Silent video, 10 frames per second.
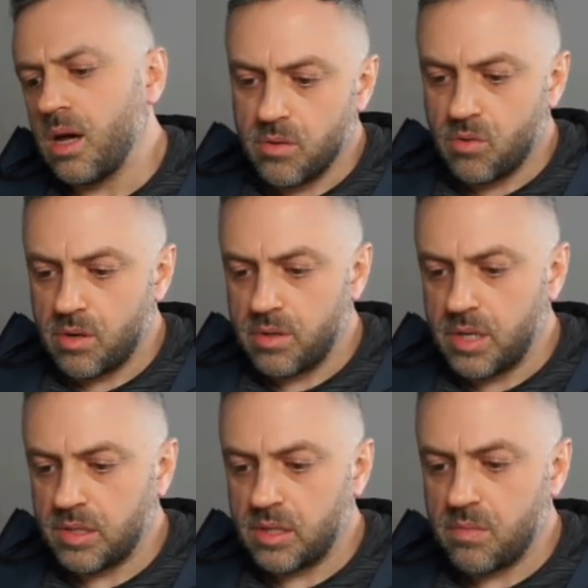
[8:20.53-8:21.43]
Or
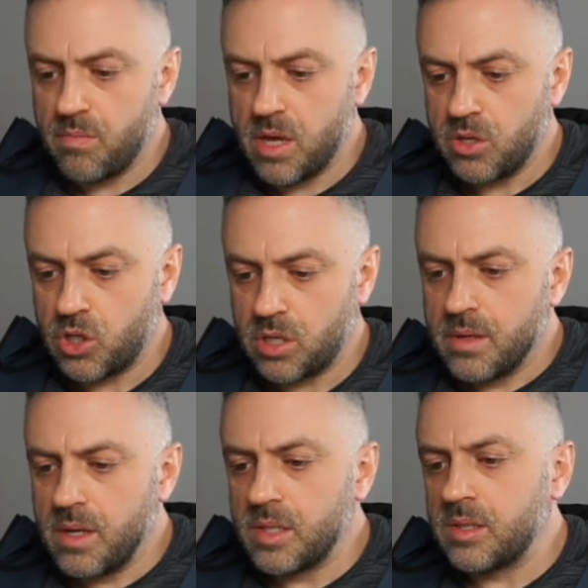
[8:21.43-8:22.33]
does it mention?
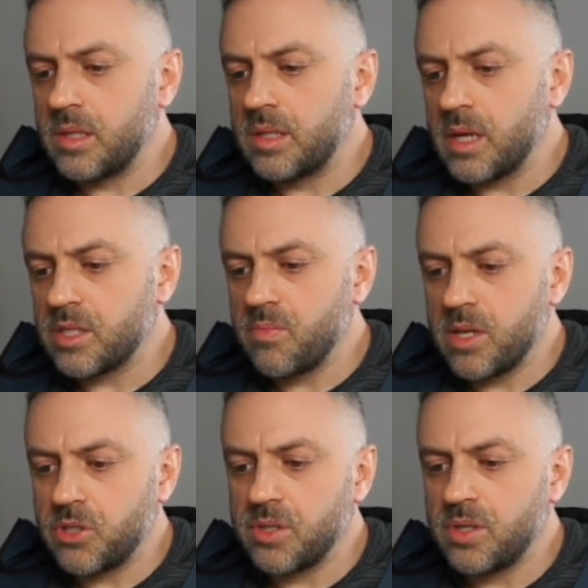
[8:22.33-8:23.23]
Yes, the text
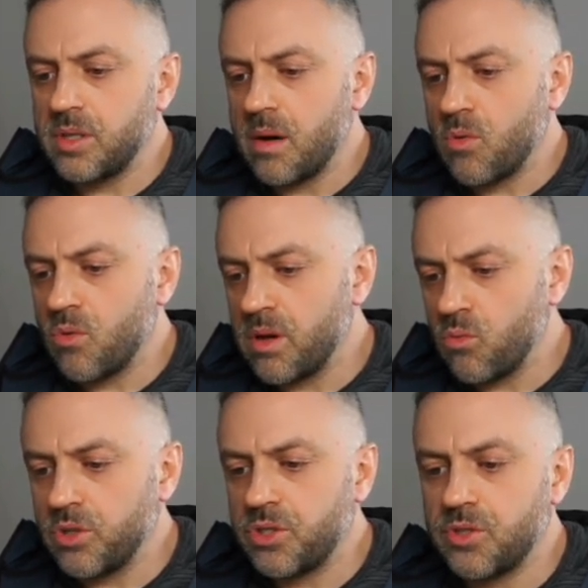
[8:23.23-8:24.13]
mentions the number 1,
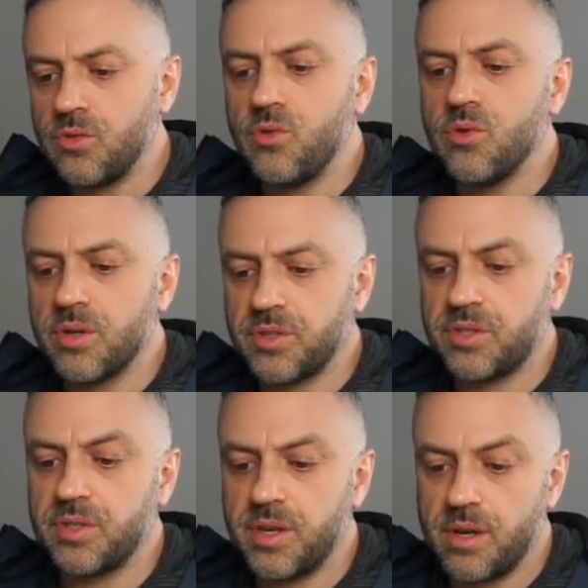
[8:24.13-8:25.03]
which is New York
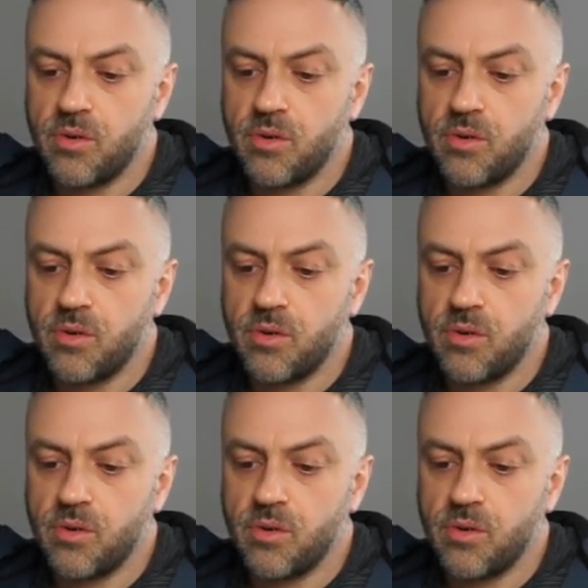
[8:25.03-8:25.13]
City.